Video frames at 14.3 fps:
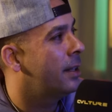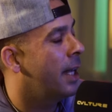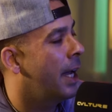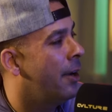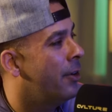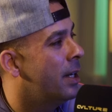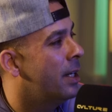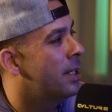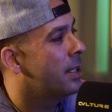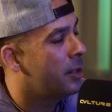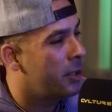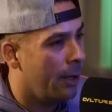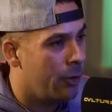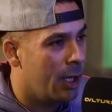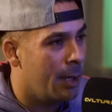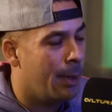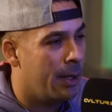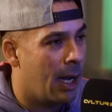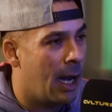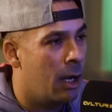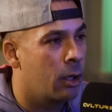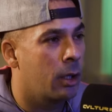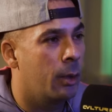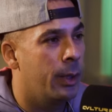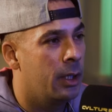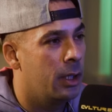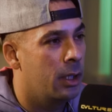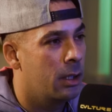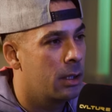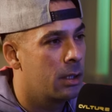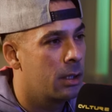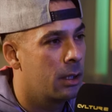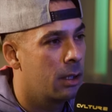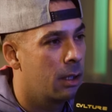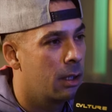there is, have you heard about the Anglo-Indians?